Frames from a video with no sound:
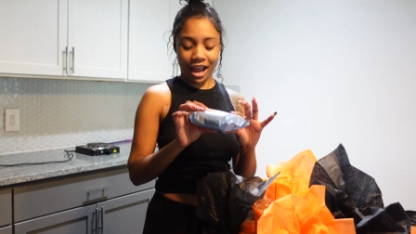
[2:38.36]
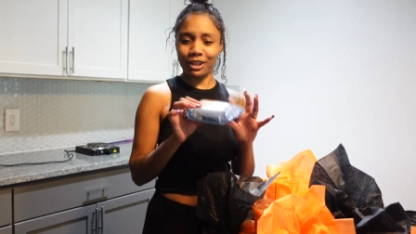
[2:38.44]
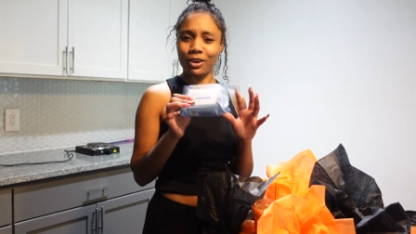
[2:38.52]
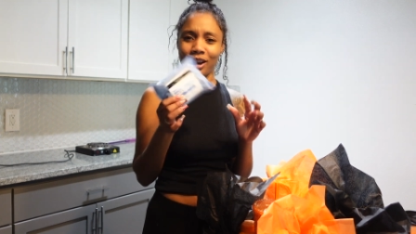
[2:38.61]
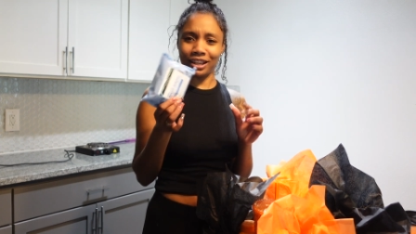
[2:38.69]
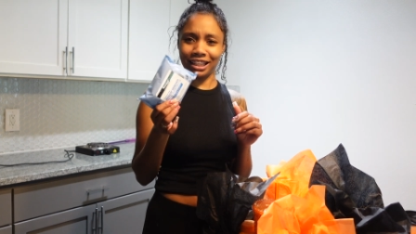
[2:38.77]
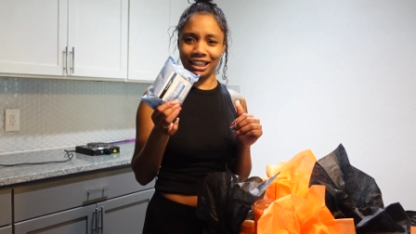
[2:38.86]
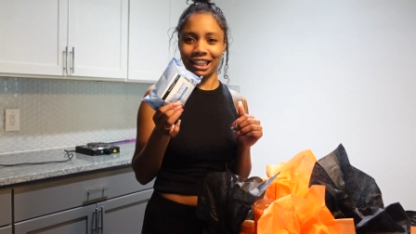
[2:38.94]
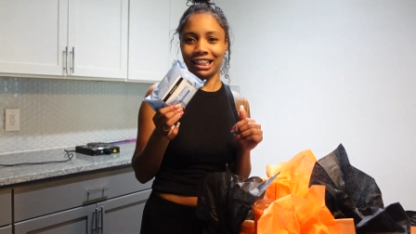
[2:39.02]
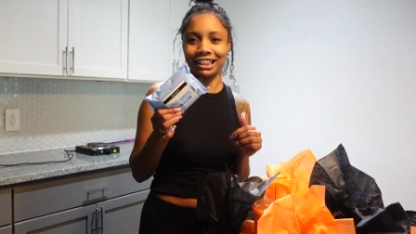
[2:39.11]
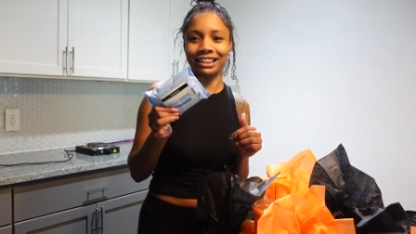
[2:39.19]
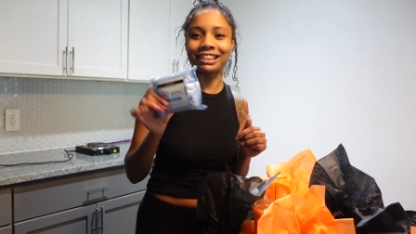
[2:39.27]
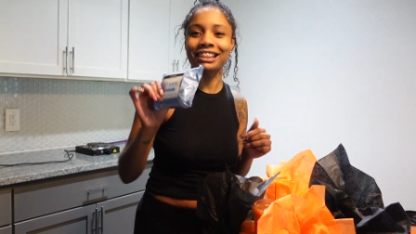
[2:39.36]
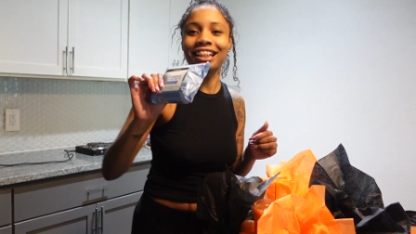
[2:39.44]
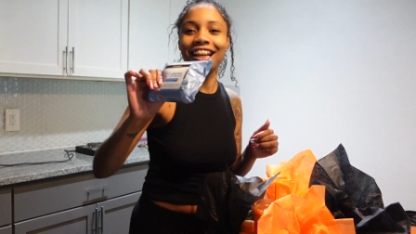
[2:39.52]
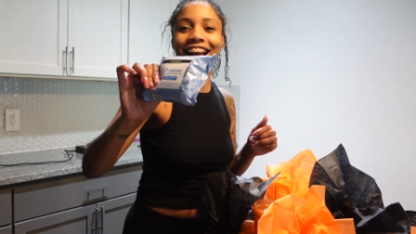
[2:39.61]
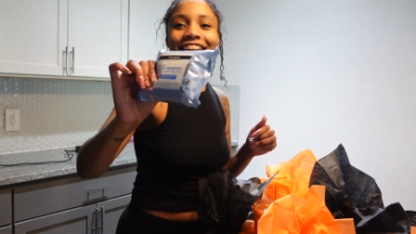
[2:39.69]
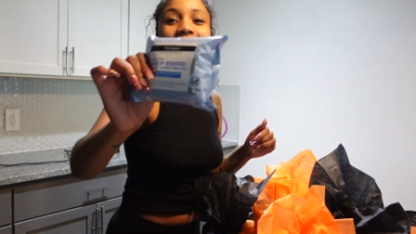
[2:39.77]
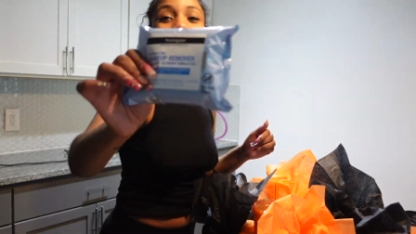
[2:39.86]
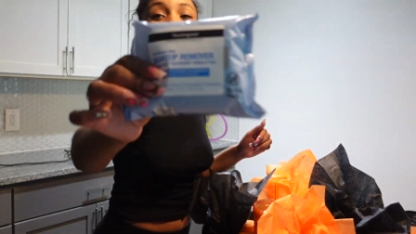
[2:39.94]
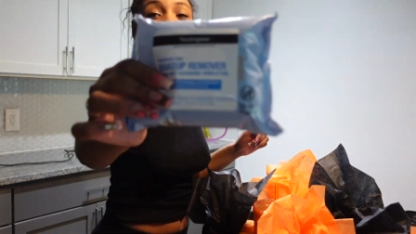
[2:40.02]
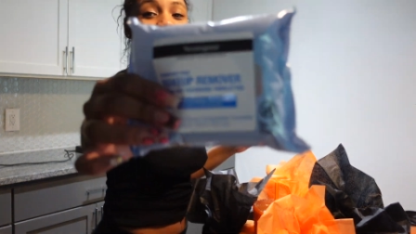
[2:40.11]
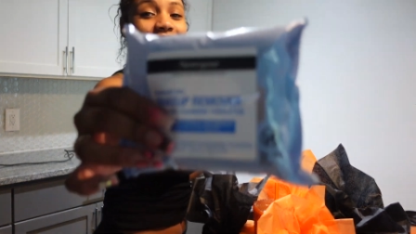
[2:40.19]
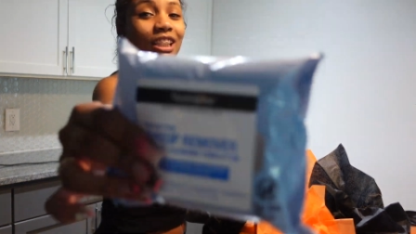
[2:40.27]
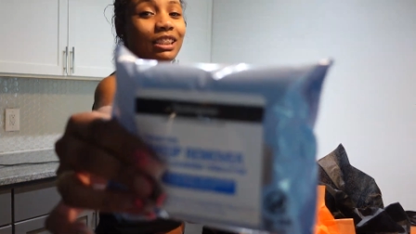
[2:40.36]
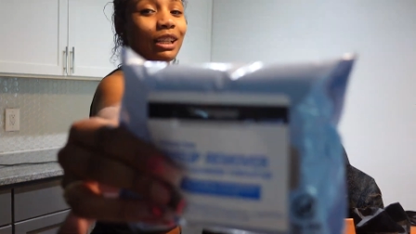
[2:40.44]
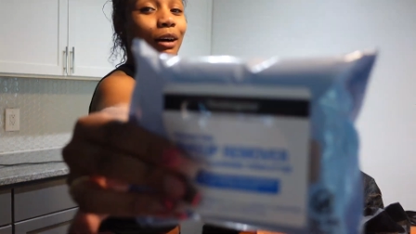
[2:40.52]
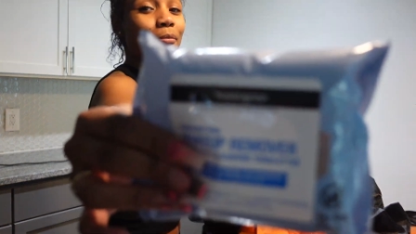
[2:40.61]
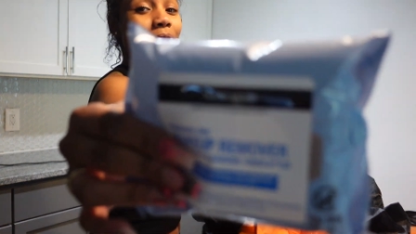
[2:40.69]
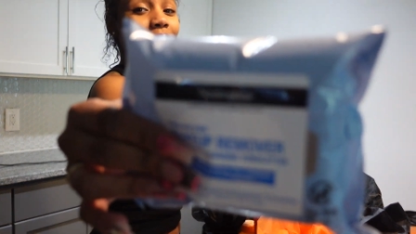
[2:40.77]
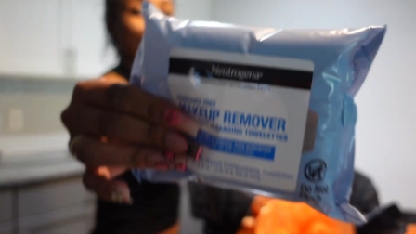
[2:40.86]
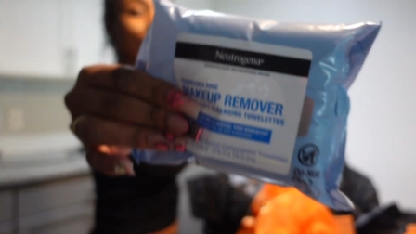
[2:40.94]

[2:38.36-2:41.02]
I know I need these. I need these so bad,